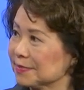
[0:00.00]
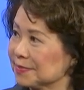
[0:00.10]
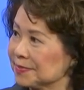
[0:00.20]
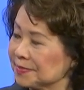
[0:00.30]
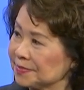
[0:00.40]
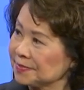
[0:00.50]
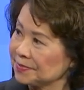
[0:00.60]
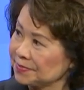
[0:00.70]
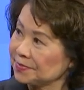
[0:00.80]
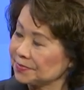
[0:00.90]
What do you
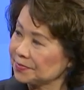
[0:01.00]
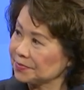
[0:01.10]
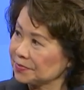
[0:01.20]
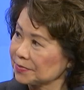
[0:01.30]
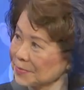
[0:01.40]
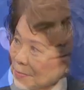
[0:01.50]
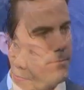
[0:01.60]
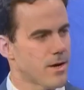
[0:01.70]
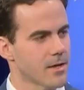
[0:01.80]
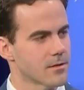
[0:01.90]
think, Secretary, about the
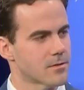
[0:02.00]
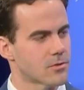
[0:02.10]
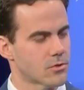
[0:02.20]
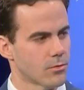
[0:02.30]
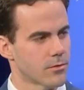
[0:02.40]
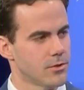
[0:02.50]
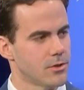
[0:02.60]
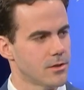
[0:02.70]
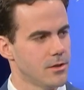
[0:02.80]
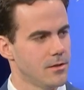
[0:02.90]
pilots
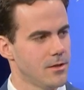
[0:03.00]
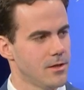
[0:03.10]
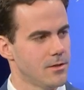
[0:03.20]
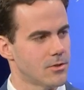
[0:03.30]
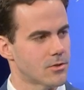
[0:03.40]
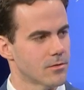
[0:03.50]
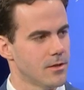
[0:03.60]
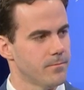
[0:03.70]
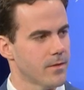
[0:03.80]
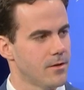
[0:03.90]
shortage in the
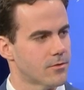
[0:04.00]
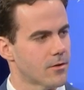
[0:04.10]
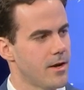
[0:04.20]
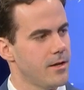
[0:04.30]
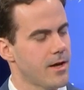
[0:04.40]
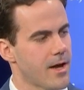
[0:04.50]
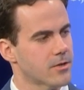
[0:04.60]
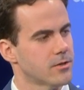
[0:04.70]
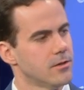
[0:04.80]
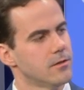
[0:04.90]
industry? And is there any
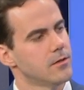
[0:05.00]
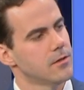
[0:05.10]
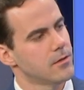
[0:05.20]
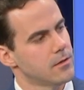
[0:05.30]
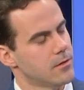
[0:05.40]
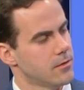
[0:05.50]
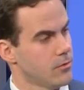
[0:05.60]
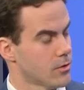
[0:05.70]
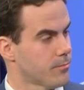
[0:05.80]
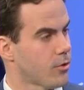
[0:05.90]
action
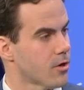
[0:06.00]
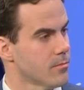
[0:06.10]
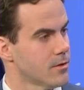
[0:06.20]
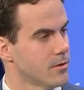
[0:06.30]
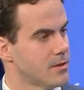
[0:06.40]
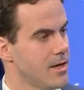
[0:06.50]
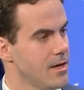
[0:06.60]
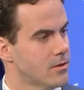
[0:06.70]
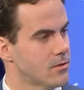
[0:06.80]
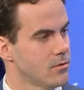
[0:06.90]
your department could
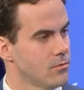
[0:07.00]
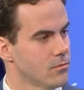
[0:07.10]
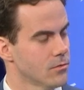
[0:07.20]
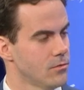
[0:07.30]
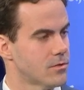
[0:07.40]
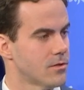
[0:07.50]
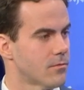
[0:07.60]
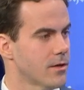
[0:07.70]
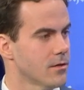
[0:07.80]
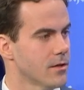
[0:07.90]
take to loosen
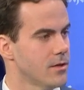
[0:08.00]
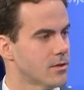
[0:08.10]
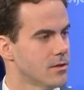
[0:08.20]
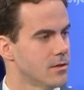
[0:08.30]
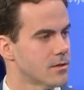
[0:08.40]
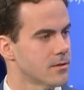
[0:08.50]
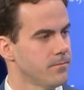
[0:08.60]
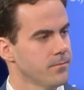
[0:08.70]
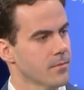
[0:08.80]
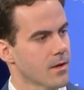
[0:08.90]
regulations
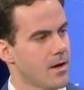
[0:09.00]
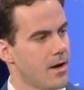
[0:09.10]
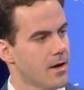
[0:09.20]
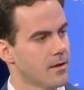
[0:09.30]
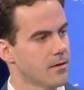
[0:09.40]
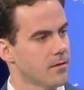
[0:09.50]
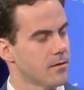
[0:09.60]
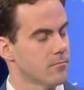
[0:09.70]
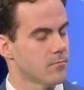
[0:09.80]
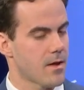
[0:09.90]
on
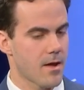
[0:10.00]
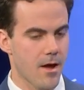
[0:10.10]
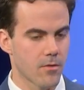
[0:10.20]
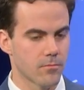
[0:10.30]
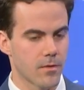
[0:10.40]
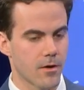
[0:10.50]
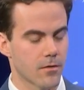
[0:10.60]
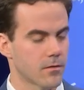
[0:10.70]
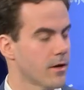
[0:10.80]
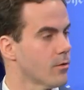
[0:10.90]
how
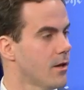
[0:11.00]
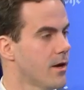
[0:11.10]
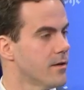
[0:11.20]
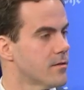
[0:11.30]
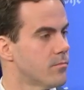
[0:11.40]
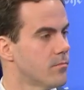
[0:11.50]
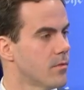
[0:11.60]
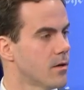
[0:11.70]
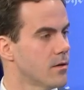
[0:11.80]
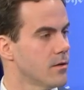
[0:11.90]
air, airlines
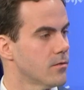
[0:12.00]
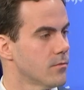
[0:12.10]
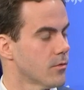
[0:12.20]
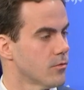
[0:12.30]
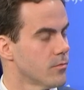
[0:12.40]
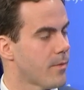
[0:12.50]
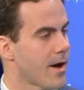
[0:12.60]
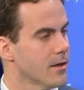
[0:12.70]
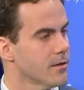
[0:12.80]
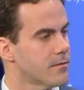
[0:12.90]
Uh, recruit
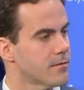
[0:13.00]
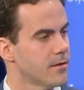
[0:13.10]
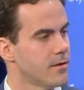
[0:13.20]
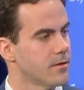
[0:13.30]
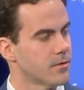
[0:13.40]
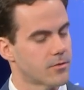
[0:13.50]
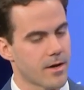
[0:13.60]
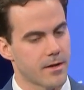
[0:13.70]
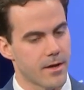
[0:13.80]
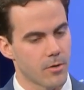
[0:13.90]
pilots and to
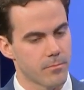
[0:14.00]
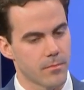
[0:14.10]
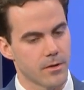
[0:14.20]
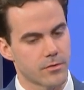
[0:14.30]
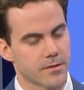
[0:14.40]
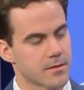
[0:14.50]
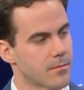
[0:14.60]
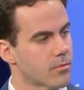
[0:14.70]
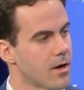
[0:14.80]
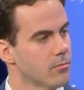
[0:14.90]
try to help address
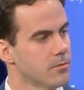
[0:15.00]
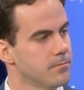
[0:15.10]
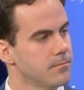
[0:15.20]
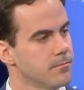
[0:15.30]
that problem?